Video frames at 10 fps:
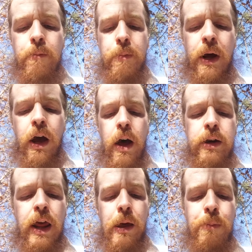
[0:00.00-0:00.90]

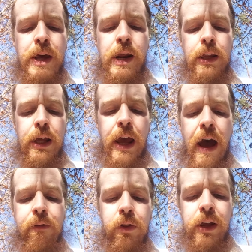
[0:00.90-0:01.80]
begun immediately
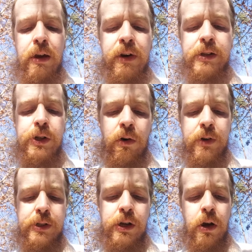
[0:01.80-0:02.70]
after the evening
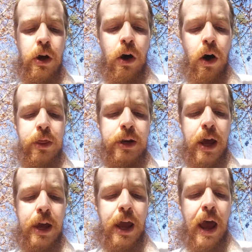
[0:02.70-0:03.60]
service on the
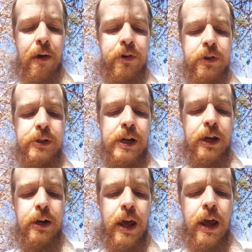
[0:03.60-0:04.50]
day after the
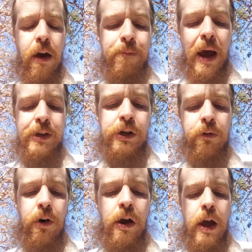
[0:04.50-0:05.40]
second day of
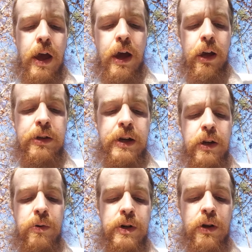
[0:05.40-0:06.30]
Passover, and
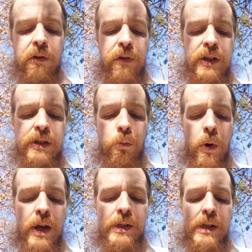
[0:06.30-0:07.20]
continued until the Feast of
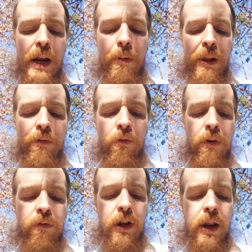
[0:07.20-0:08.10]
Weeks, namely for
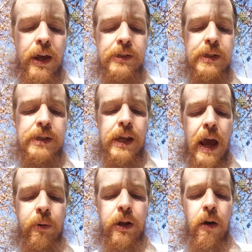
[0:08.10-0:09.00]
50 days, is the
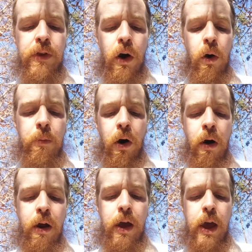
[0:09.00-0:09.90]
counting of the Omer.
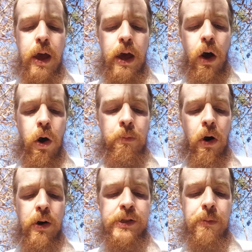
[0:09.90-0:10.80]
An
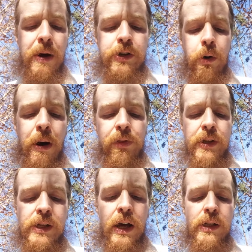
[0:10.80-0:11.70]
Omer is a measure about the
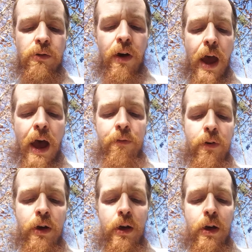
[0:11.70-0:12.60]
size of half
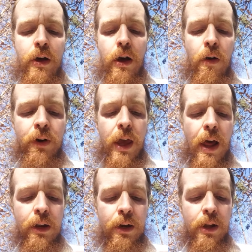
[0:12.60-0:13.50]
of a
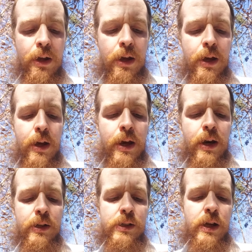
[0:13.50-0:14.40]
gallon.
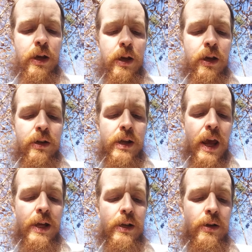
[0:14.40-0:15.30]
It
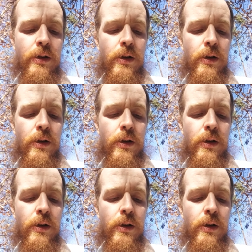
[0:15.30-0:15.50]
contained